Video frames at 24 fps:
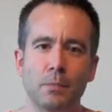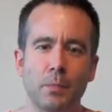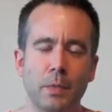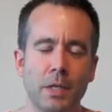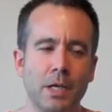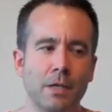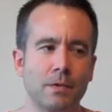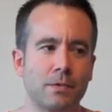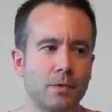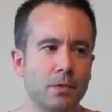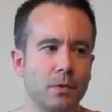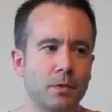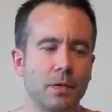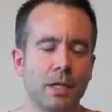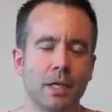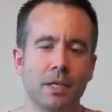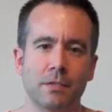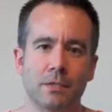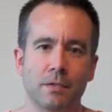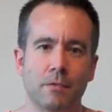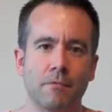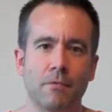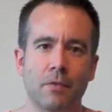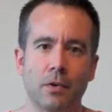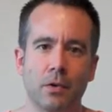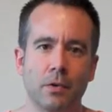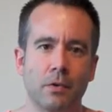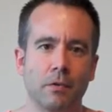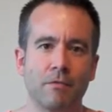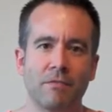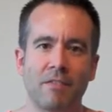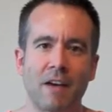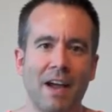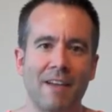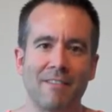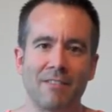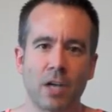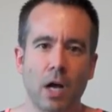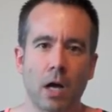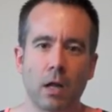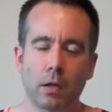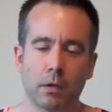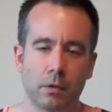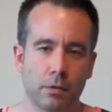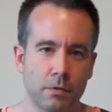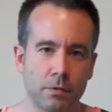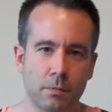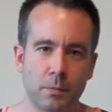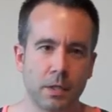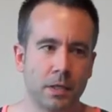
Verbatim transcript: PS2 disc for $5